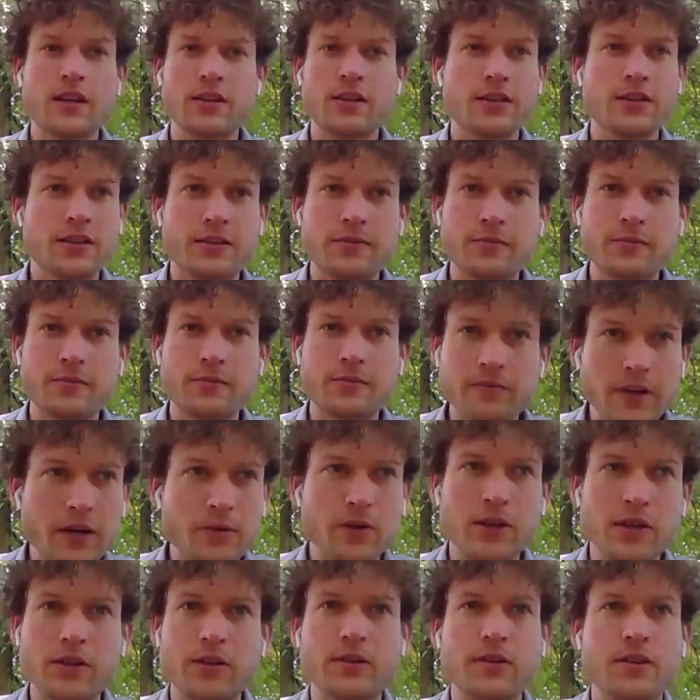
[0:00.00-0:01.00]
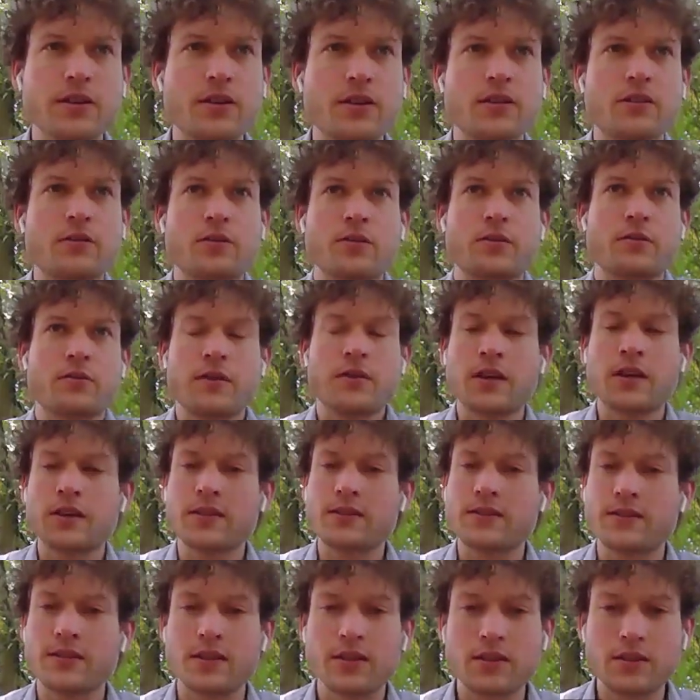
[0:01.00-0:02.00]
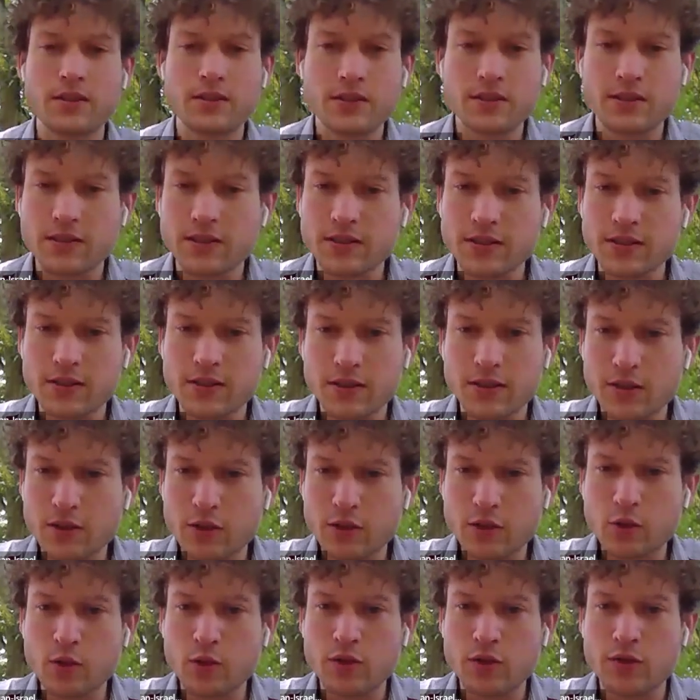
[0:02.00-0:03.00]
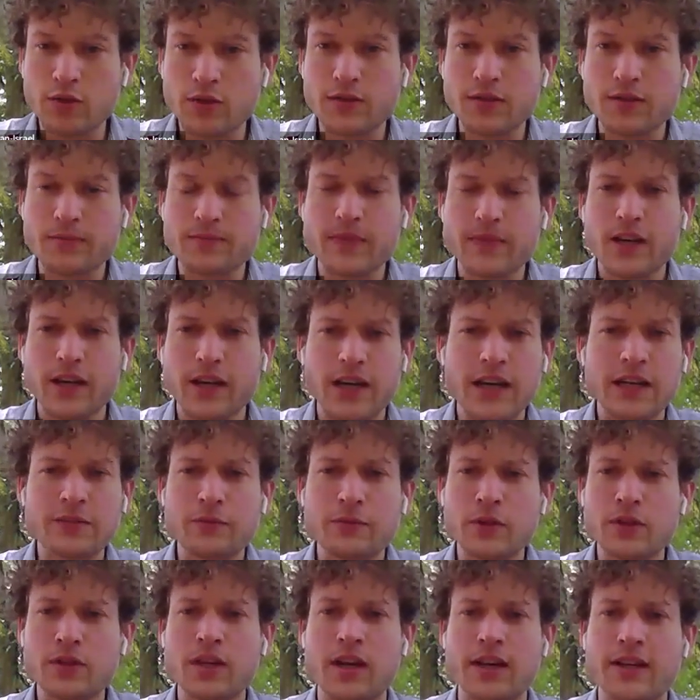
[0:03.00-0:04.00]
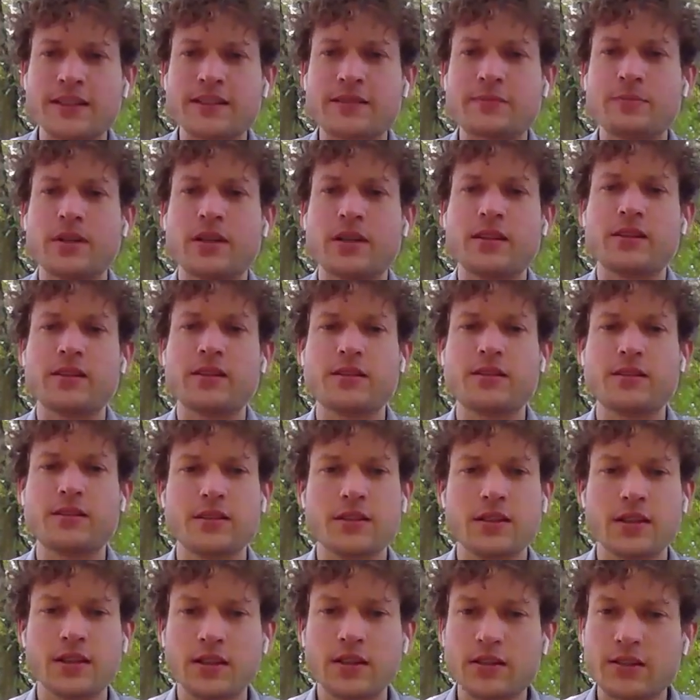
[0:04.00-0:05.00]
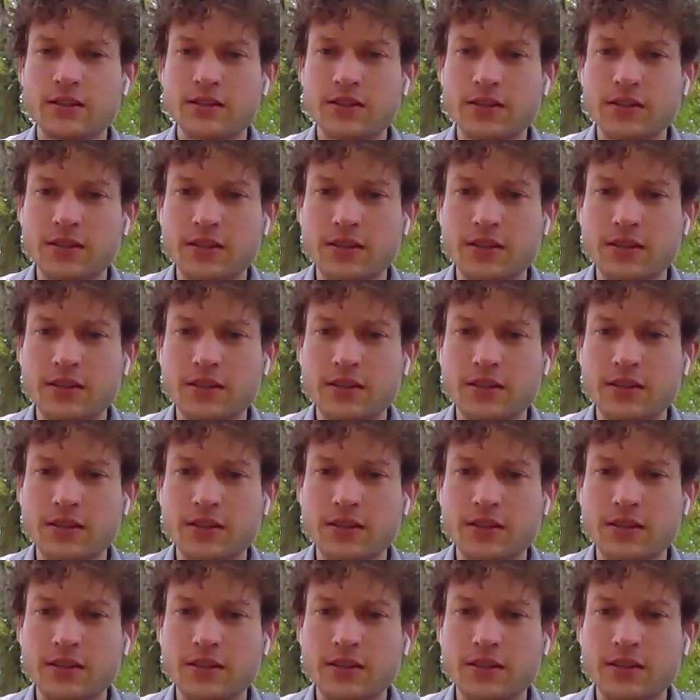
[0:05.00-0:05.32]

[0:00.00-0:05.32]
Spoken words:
did very good things and good advertisements and